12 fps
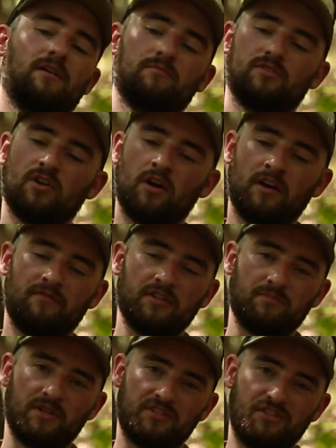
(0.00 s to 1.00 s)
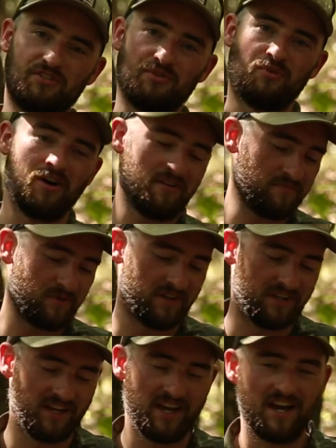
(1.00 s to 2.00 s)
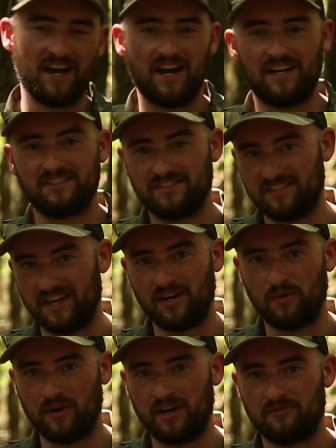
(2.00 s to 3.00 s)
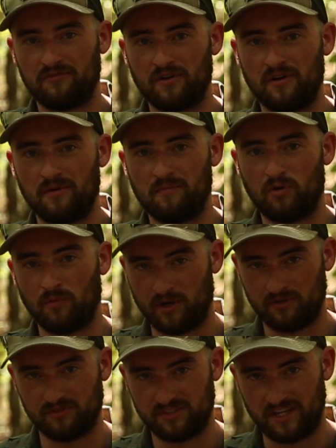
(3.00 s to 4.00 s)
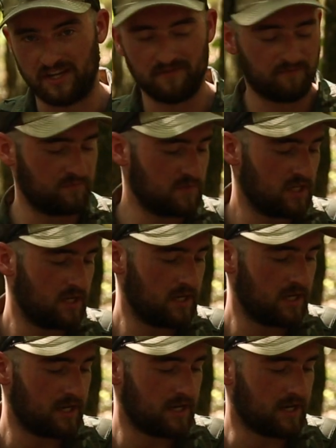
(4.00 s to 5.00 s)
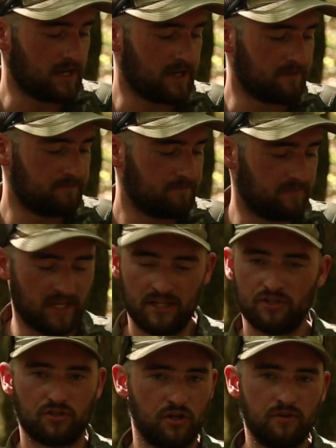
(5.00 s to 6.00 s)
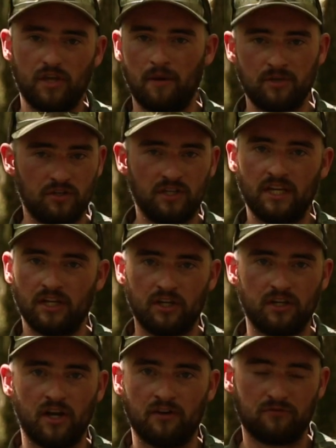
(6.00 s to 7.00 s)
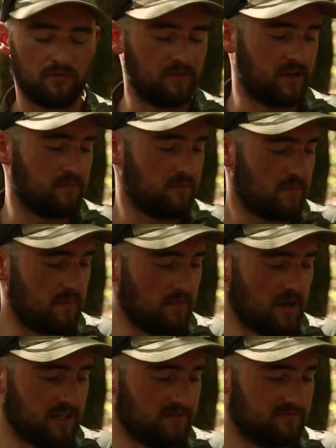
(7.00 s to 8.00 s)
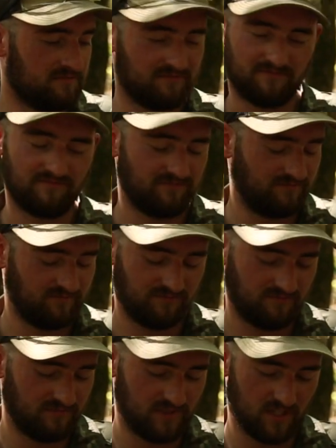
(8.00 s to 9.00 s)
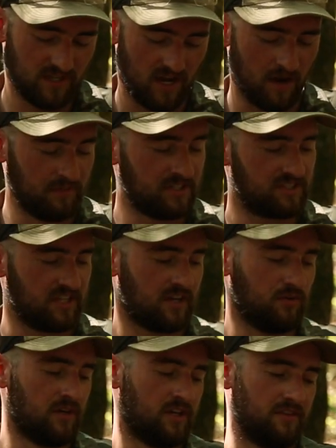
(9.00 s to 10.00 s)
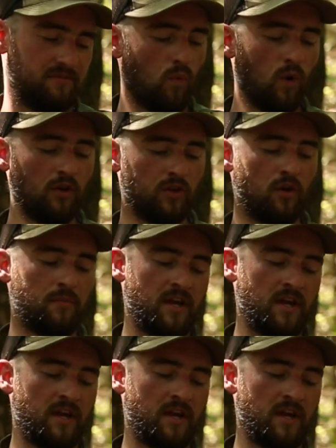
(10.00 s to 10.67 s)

sorry if this pisses you off, but I stay away from Palmetto State. It is true. I mean, you can get a good gun from them, but I'm going to stick with well-known